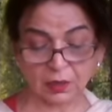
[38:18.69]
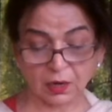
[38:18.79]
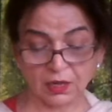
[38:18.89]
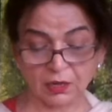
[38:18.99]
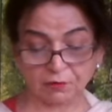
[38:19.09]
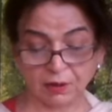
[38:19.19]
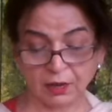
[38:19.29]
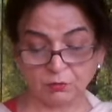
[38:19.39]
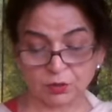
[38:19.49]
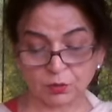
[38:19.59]
A cry of
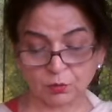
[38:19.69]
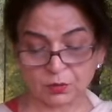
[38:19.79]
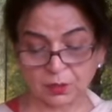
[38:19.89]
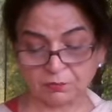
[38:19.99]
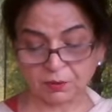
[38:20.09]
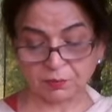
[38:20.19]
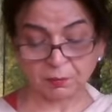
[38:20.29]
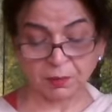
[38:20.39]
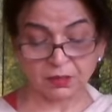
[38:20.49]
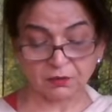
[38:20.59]
anguish goes up from the
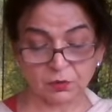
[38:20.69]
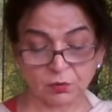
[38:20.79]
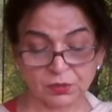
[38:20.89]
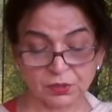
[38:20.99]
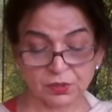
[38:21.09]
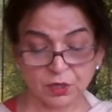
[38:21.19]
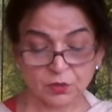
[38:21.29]
Pandav soldiers.